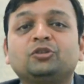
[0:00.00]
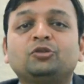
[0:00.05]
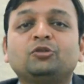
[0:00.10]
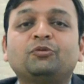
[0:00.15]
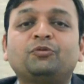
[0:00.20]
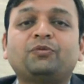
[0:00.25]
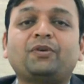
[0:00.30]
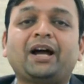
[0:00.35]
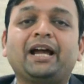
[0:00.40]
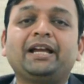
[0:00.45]

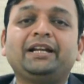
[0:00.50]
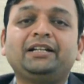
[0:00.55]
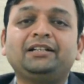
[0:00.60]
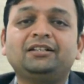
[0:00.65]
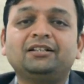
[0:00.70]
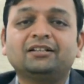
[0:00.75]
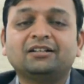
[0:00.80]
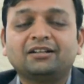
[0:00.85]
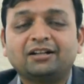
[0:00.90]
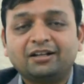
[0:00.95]
you
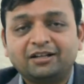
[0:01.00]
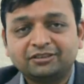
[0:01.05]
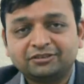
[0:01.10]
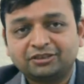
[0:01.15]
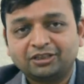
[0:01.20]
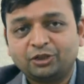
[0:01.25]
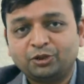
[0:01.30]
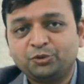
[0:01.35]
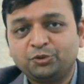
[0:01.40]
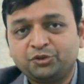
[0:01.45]
find a
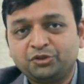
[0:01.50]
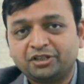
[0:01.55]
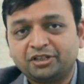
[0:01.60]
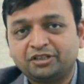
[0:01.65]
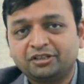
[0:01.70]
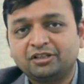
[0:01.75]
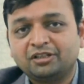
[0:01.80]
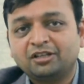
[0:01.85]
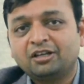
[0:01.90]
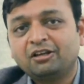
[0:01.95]

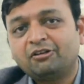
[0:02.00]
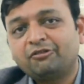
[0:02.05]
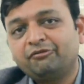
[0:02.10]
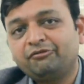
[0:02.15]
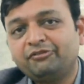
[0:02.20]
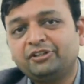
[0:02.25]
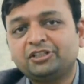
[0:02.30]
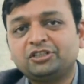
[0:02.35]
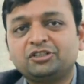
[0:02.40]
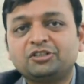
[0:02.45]
solution
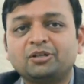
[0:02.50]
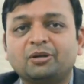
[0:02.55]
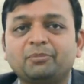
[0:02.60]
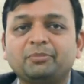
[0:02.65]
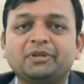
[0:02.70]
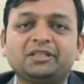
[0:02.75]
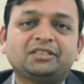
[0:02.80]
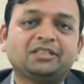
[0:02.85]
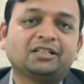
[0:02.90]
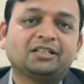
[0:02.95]
which
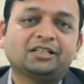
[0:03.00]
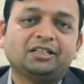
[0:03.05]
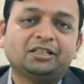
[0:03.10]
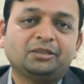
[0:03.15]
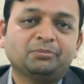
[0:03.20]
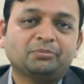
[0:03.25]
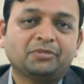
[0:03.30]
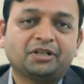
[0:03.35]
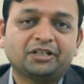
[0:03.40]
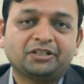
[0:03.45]

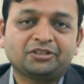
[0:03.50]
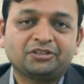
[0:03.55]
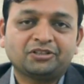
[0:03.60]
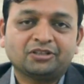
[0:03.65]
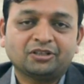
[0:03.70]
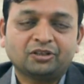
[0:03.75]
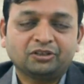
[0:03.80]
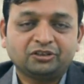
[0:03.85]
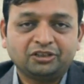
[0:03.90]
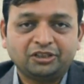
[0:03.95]
basically merge
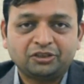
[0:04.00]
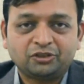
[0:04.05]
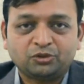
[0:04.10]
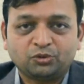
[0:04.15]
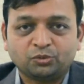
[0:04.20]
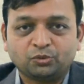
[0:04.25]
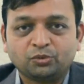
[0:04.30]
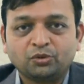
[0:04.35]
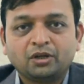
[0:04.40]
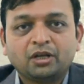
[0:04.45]
these
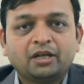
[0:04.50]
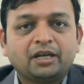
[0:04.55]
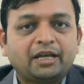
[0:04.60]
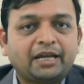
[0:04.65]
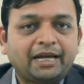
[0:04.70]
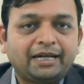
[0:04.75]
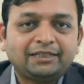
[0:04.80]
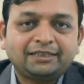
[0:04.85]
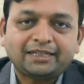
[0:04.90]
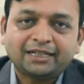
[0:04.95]
two.
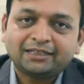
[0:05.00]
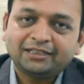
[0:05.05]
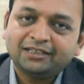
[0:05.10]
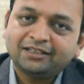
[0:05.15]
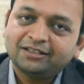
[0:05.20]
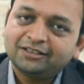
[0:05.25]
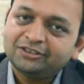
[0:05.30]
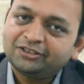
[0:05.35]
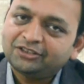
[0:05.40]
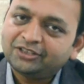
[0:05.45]
And
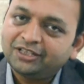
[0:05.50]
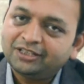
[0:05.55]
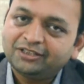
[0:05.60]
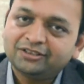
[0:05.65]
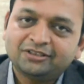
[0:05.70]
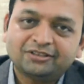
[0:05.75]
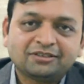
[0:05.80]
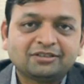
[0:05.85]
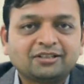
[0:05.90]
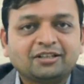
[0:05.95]
technical
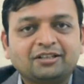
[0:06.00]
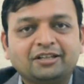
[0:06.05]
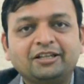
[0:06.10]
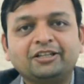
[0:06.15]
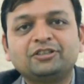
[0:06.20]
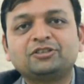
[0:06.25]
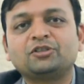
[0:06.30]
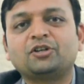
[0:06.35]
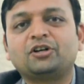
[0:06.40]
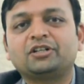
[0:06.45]
skills
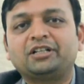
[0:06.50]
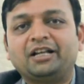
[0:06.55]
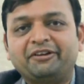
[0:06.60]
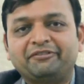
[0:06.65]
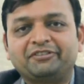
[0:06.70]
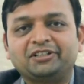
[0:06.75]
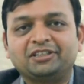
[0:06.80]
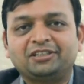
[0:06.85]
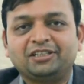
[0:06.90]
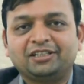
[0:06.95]
is not
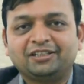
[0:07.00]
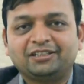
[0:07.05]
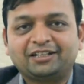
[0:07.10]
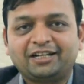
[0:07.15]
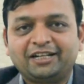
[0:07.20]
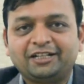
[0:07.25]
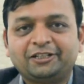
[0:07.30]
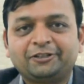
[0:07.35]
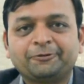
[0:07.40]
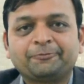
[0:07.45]
everything,
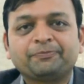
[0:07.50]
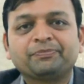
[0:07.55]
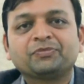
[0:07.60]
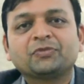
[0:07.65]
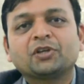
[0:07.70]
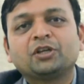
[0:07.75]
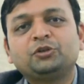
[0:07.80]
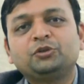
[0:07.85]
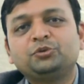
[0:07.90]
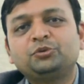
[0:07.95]
right?
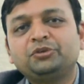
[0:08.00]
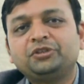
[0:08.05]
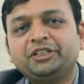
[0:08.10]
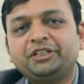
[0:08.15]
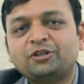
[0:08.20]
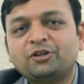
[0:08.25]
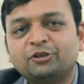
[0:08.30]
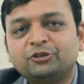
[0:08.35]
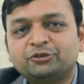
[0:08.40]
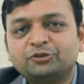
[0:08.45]
you
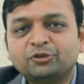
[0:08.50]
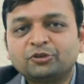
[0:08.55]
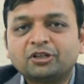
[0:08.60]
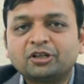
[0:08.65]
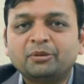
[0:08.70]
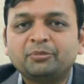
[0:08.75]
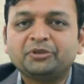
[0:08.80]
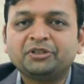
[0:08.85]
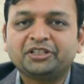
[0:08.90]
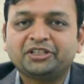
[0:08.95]
need also
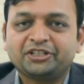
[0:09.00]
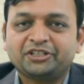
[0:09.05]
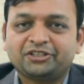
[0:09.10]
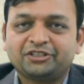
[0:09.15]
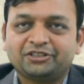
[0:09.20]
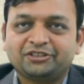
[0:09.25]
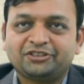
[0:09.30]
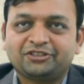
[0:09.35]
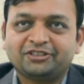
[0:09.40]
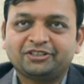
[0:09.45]

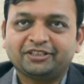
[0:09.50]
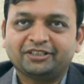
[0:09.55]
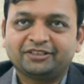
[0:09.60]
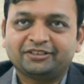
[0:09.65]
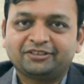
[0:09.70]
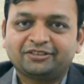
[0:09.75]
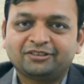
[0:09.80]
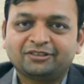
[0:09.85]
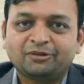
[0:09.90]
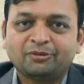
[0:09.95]
communication
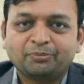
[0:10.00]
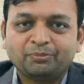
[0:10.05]
skills,